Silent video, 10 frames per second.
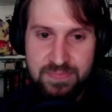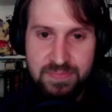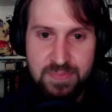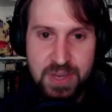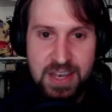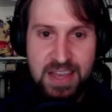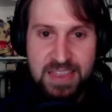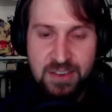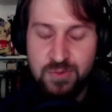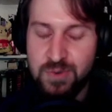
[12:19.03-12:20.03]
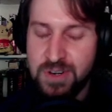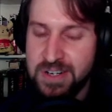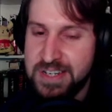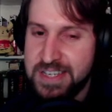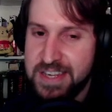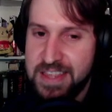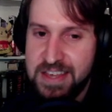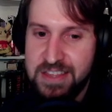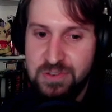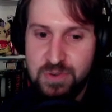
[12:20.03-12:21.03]
But not the worst thing
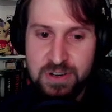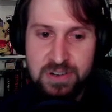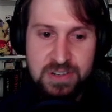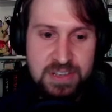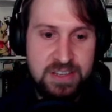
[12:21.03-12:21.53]
in the world.